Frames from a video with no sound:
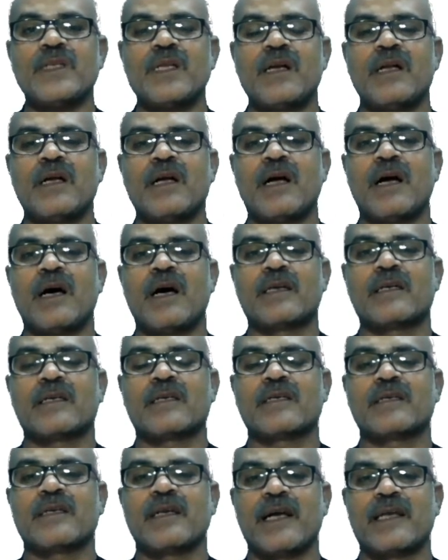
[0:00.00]
are,
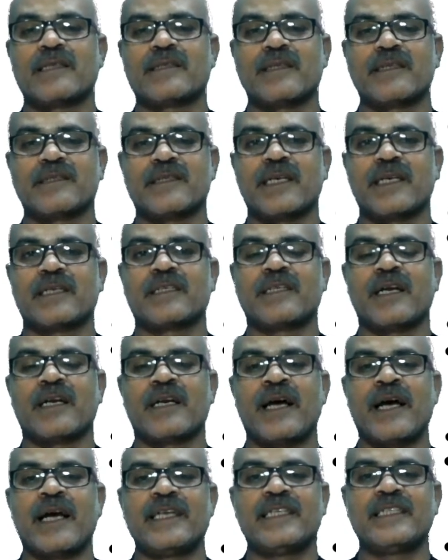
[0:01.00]
as I said, are
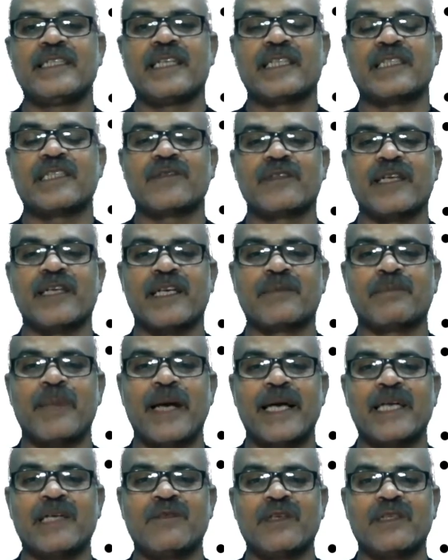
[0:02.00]
highly reactive, can
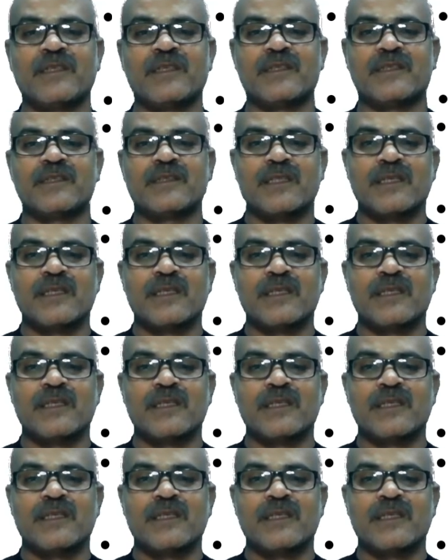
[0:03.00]
bind with